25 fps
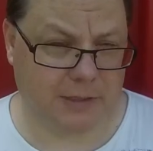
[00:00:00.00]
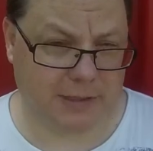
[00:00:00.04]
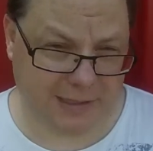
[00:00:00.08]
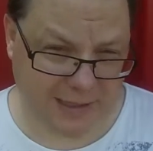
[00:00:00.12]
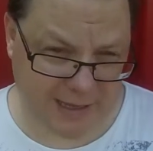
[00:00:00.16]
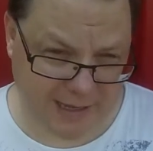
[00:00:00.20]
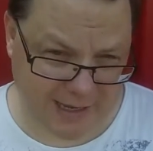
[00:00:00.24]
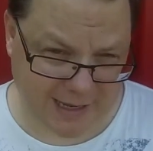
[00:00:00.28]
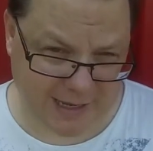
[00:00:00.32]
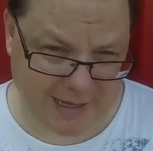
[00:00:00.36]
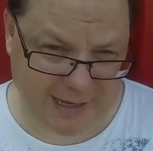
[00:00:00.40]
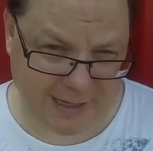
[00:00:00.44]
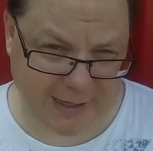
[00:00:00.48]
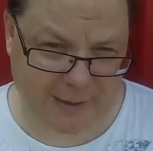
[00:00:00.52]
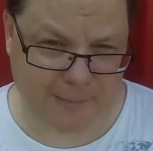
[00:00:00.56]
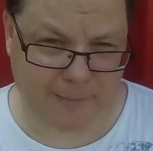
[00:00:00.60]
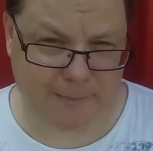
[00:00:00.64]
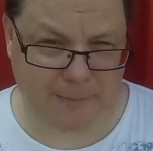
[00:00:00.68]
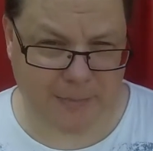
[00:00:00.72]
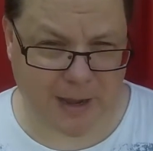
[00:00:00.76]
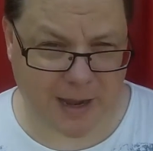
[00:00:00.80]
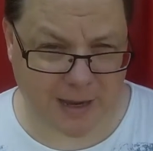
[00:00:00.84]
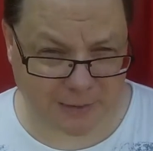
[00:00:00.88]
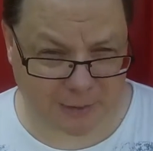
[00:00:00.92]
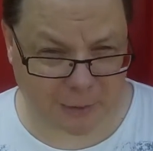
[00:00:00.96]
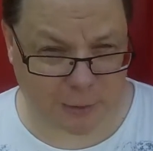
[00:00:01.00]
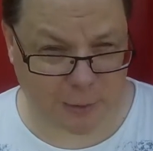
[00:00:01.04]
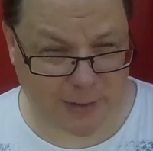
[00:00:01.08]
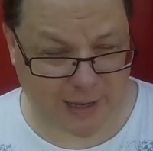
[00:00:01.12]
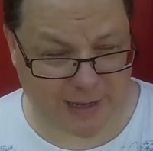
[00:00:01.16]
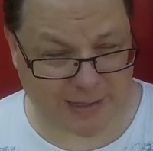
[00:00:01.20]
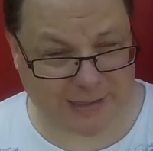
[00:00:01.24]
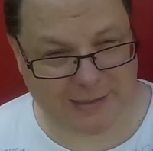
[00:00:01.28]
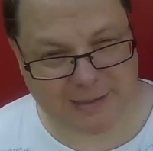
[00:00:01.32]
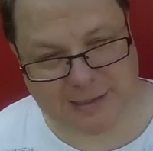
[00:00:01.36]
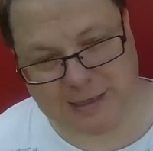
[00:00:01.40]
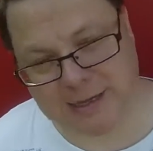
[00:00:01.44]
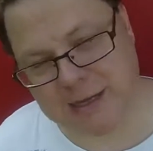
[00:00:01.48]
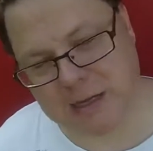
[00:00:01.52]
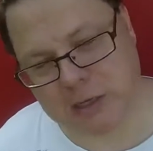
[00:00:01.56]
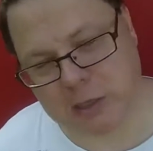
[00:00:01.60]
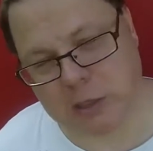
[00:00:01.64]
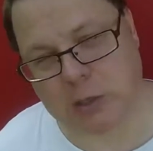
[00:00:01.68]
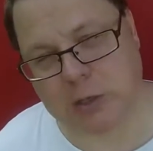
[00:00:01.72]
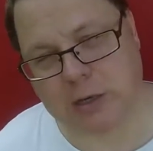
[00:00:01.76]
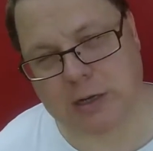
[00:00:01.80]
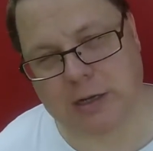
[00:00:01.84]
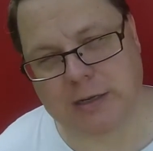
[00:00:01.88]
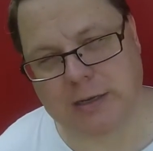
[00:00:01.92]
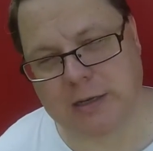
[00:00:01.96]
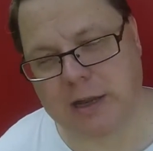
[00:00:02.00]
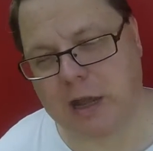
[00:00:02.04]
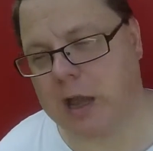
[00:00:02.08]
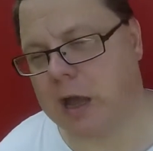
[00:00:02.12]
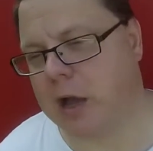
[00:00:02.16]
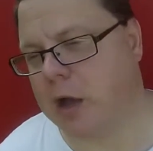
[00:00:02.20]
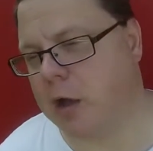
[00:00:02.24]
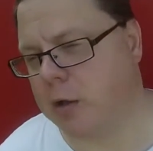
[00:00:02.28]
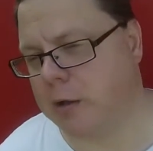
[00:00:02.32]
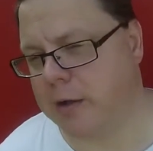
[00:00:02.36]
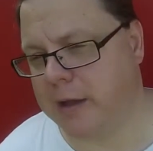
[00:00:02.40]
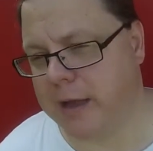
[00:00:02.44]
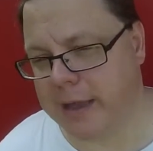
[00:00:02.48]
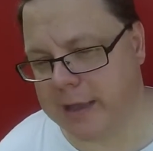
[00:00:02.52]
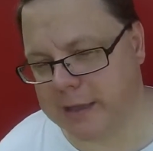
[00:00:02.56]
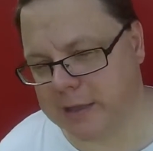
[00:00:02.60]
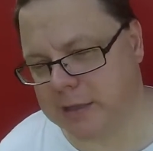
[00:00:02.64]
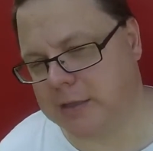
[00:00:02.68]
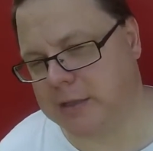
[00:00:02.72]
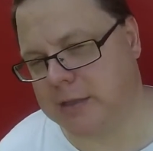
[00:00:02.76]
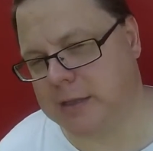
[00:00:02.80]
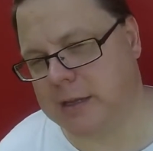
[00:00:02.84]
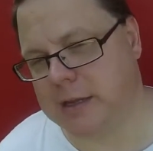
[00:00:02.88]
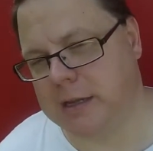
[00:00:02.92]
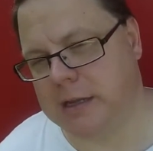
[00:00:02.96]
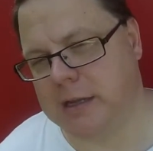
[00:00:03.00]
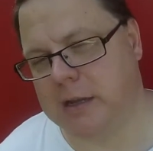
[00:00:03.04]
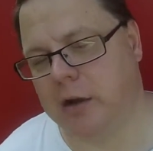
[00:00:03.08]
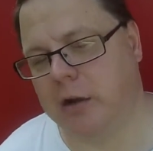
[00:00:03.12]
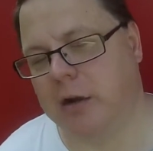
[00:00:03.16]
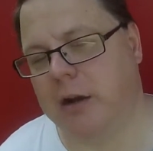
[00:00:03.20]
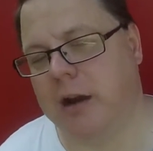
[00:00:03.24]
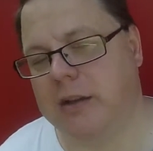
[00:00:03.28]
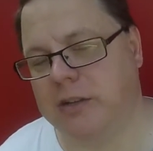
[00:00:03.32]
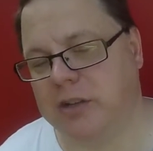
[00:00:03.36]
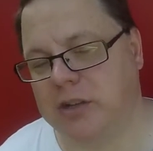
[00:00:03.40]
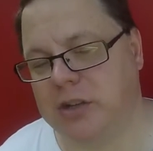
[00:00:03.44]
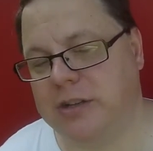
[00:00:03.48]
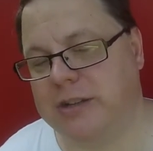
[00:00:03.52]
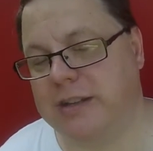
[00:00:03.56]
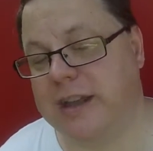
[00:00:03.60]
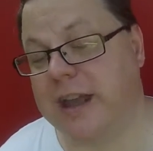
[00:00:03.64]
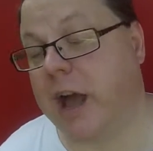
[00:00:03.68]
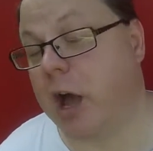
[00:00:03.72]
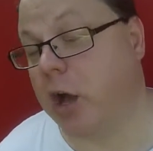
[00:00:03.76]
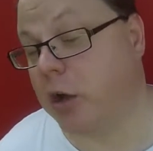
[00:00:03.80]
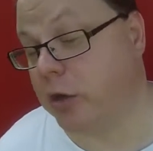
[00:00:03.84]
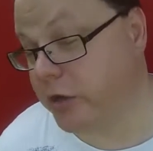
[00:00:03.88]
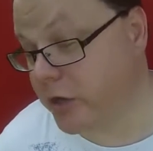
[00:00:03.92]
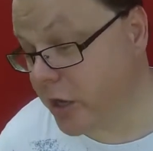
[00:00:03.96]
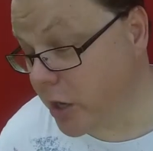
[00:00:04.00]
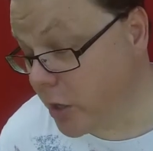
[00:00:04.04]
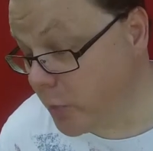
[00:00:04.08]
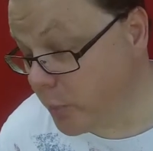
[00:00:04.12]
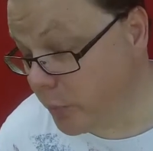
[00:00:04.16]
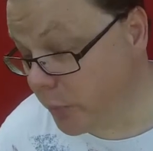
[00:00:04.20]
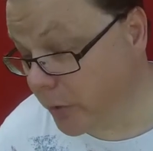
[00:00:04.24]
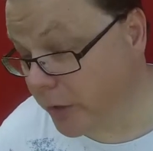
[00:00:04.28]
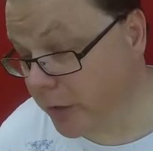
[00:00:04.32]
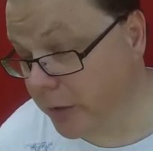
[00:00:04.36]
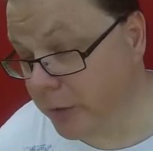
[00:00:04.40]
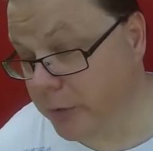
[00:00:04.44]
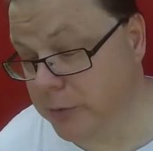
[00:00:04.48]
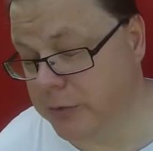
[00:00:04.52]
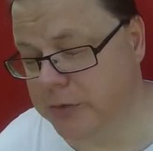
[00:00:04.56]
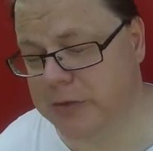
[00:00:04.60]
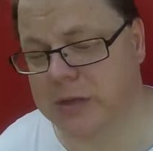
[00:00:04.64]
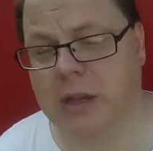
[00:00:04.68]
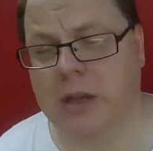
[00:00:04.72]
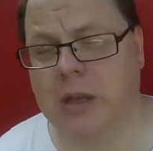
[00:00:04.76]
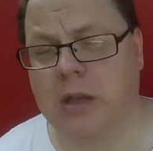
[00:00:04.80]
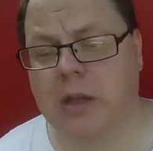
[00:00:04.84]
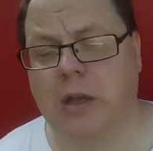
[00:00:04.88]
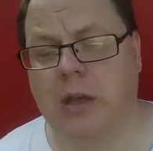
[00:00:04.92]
gig micro SD card. Now, all SD, or I should say all GoPros,